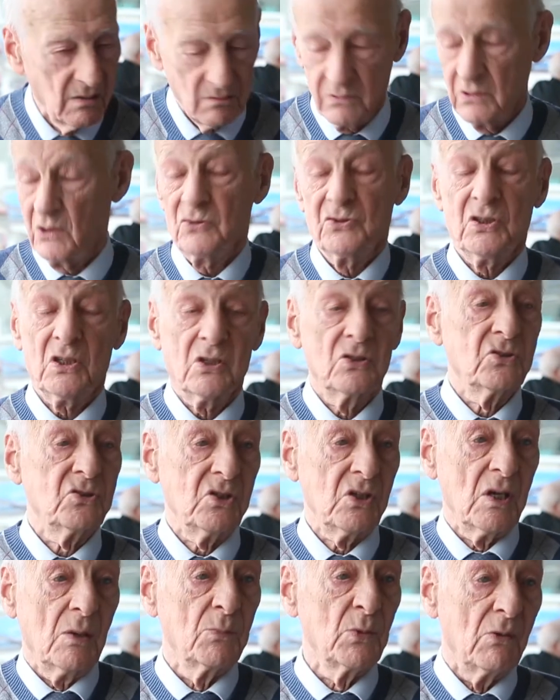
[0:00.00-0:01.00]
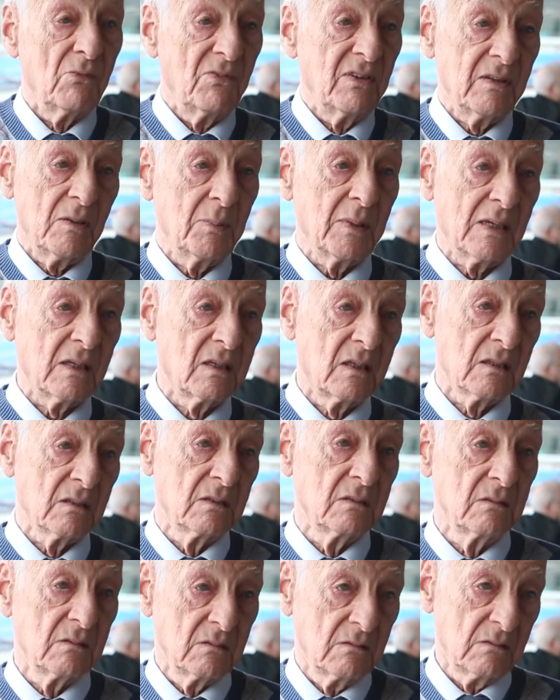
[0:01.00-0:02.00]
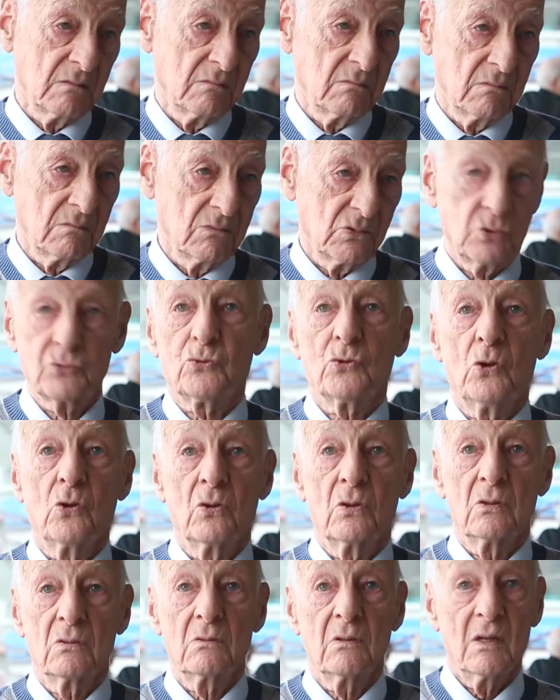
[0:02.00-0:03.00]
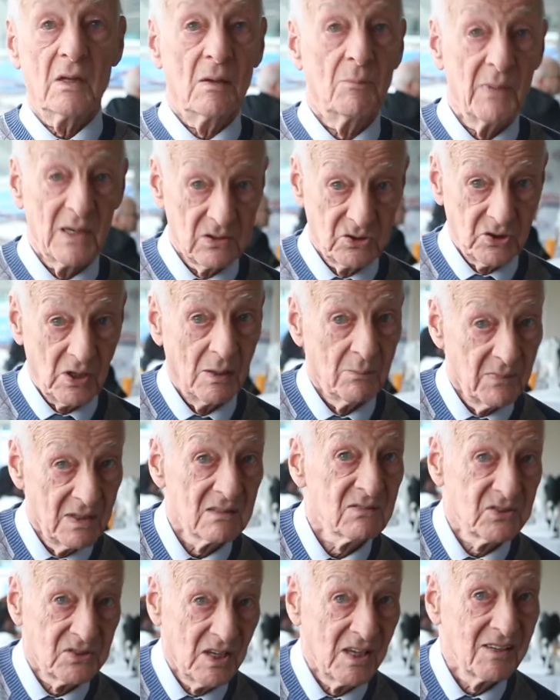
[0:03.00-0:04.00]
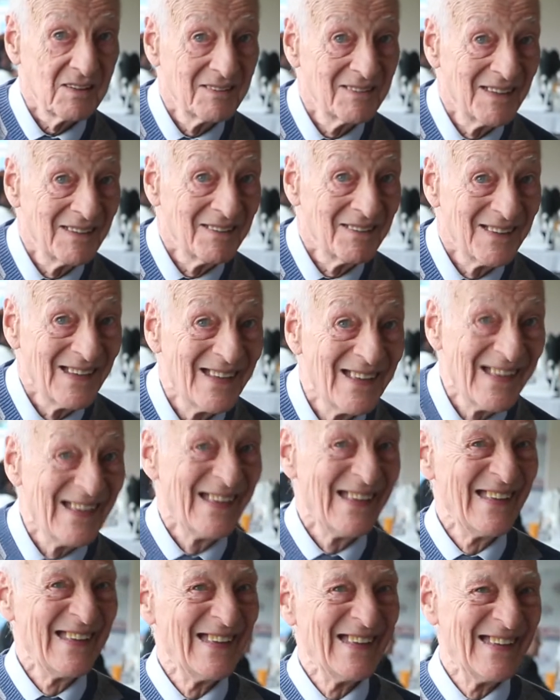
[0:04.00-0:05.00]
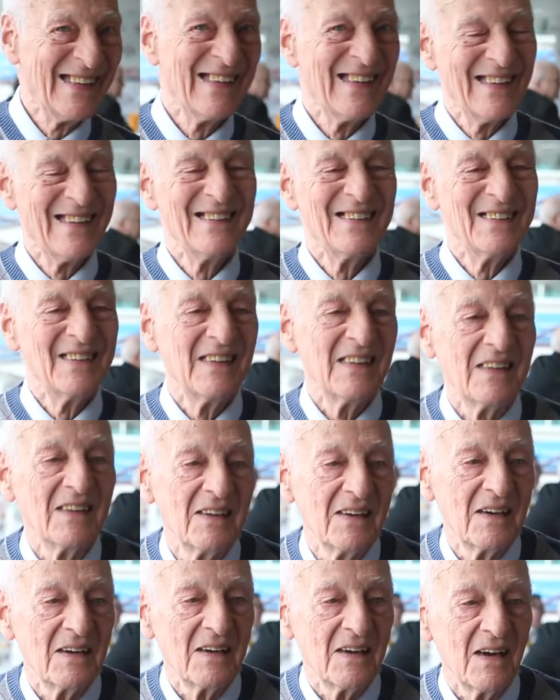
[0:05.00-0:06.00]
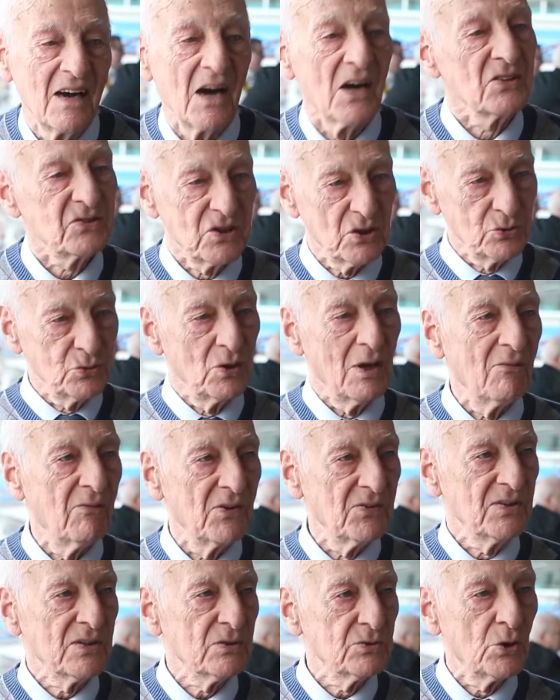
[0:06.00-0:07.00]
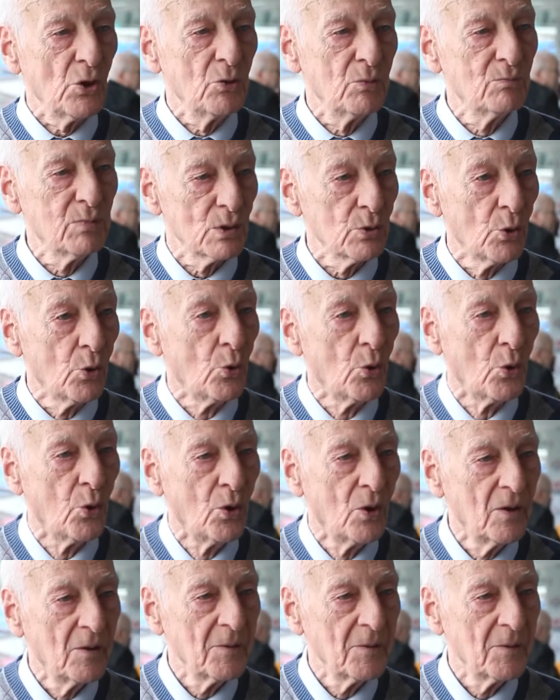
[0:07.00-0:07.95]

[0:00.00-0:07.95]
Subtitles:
As you can see, I'm not very big and strong, but that big chap is there. I had to do everything down below.